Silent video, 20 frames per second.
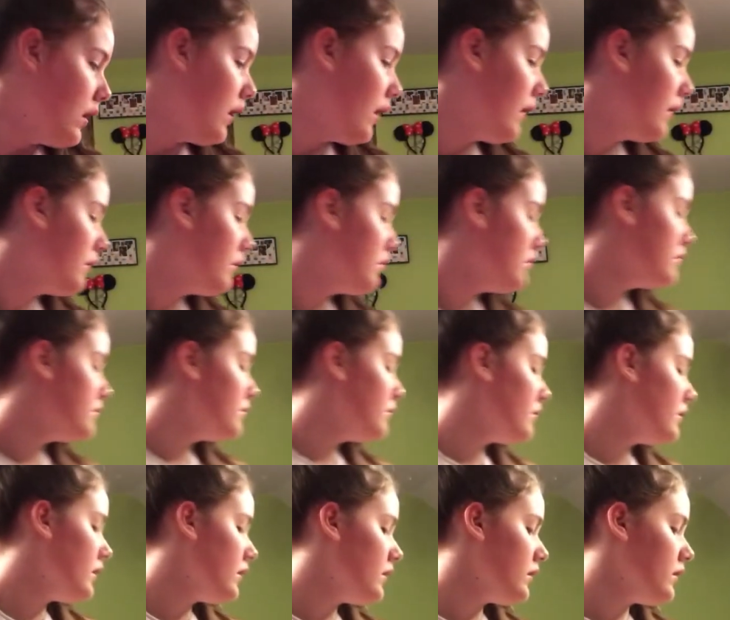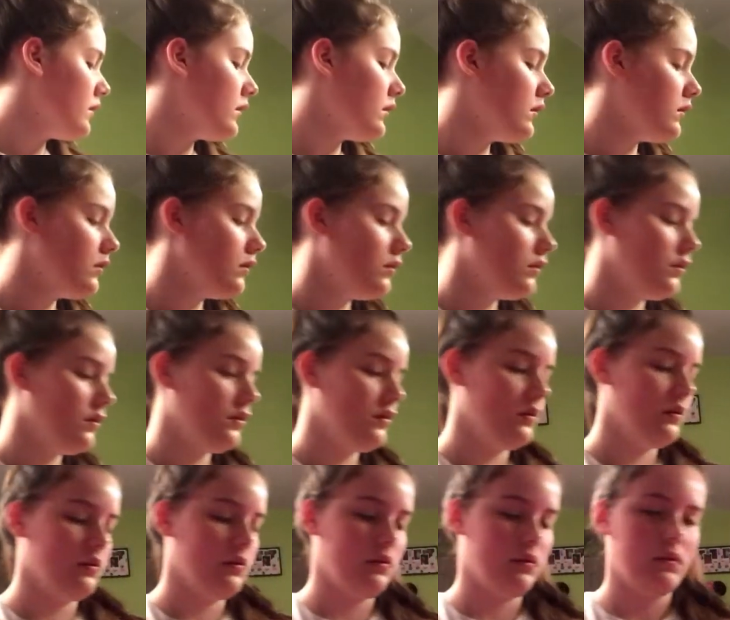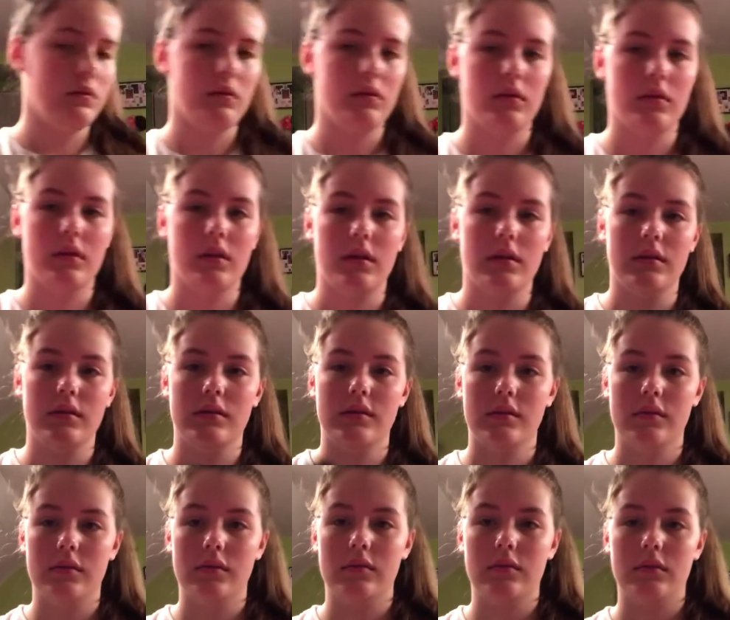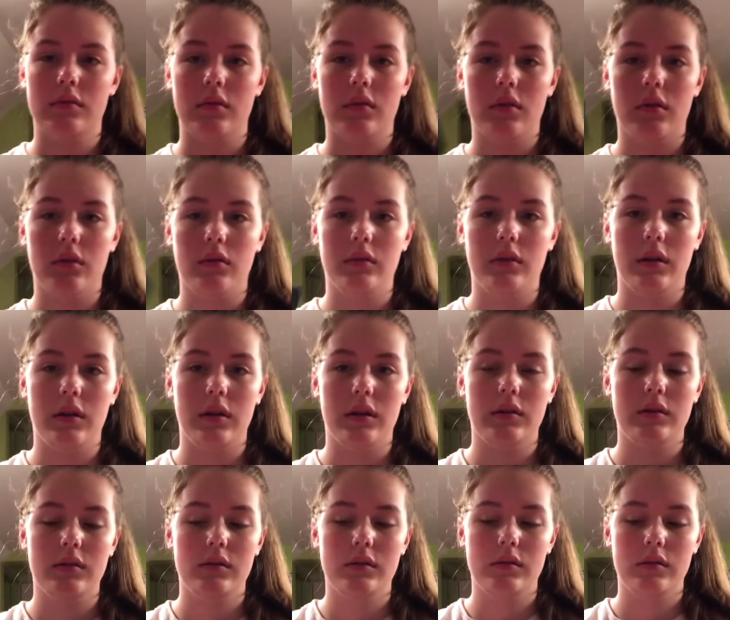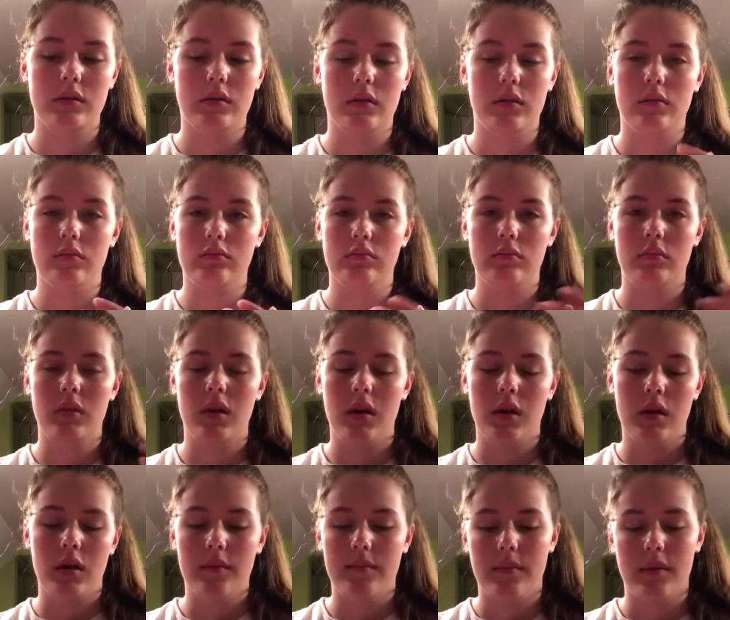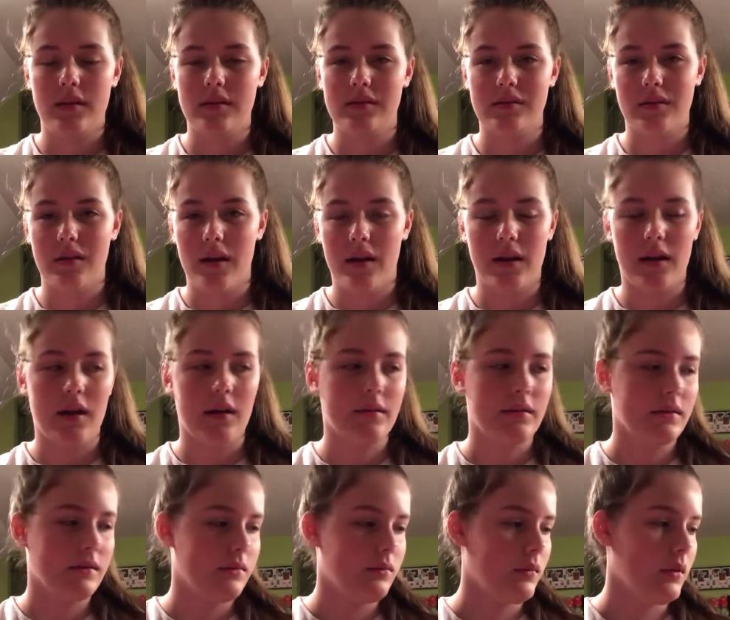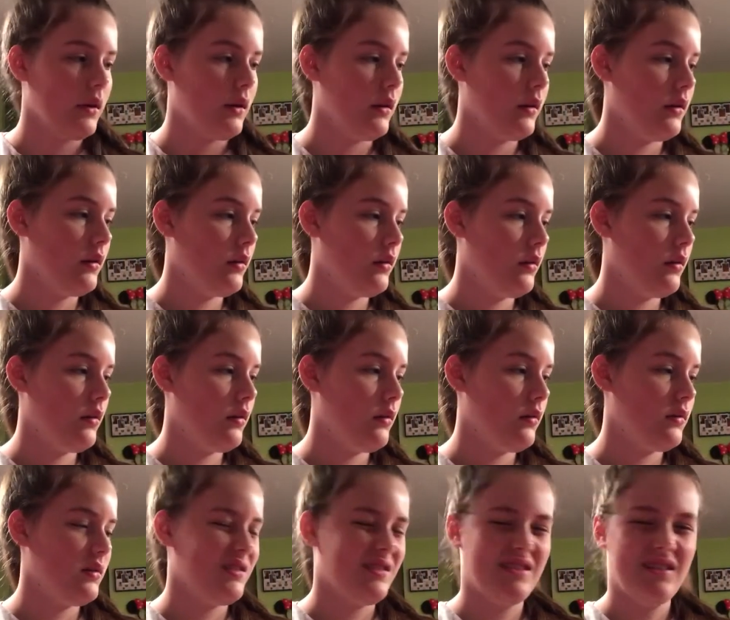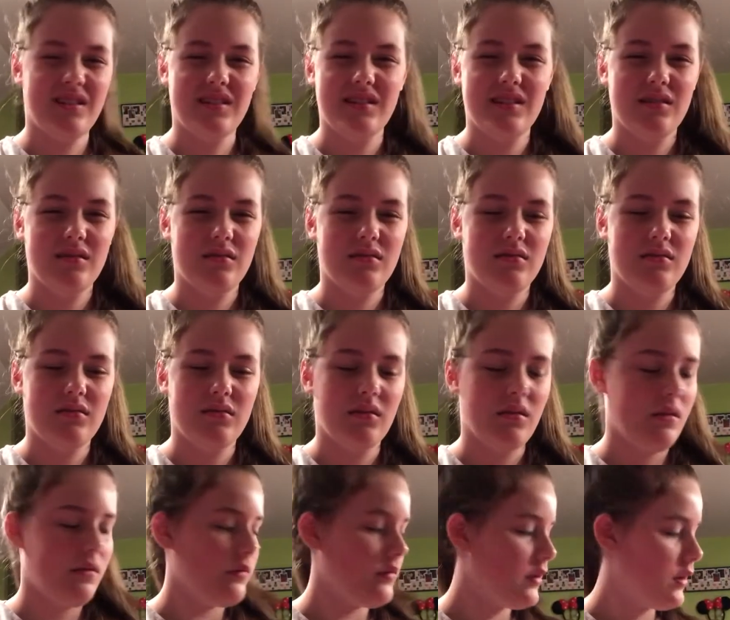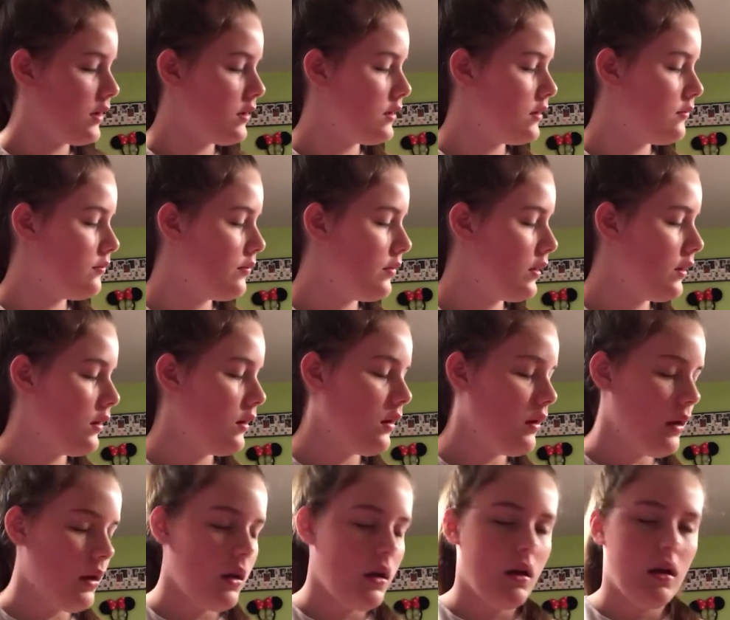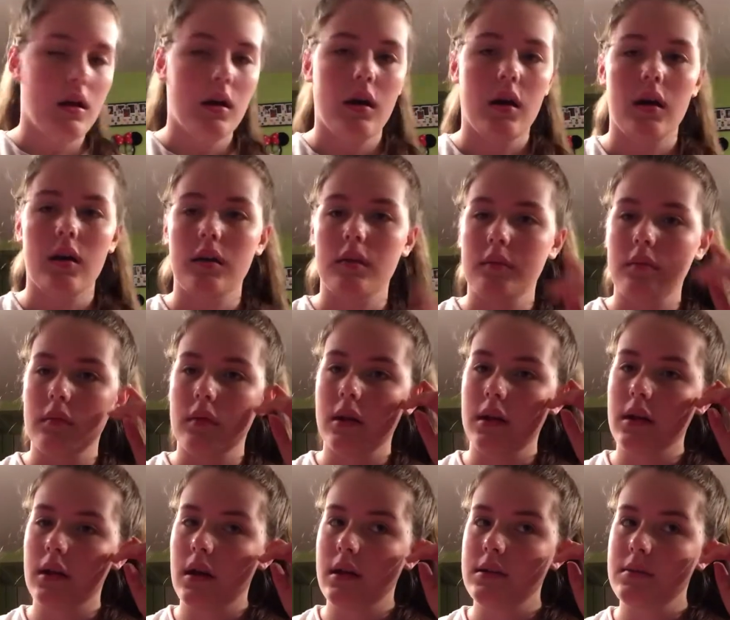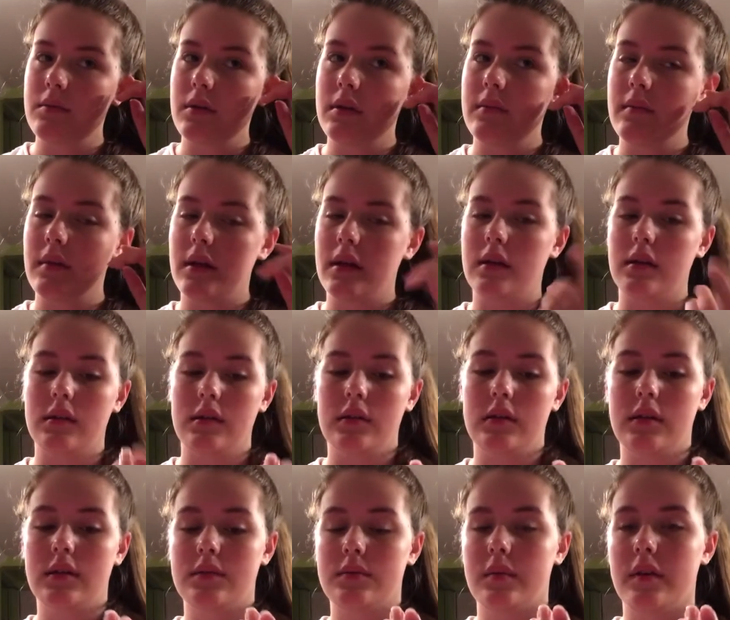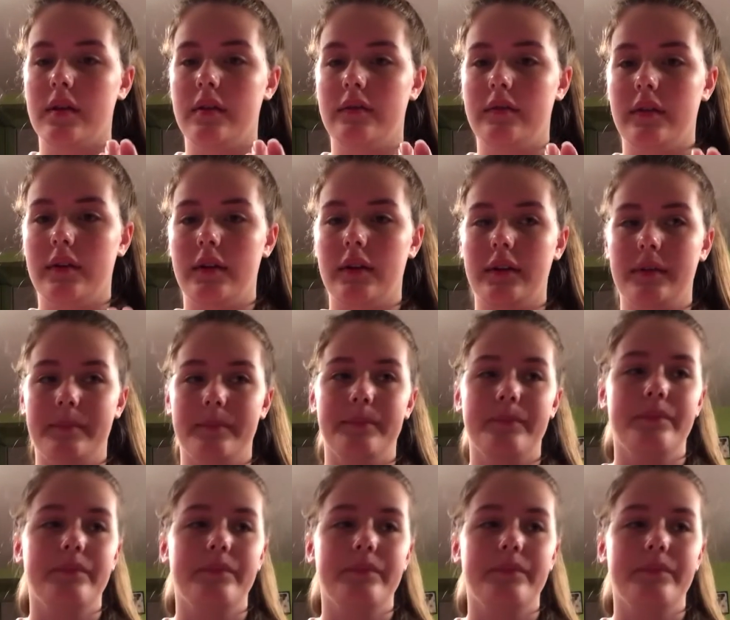I was wearing this all night. Um, basically, I got this when I... Did I tip? No, I did, but... Um, when I, I sprained my this ring finger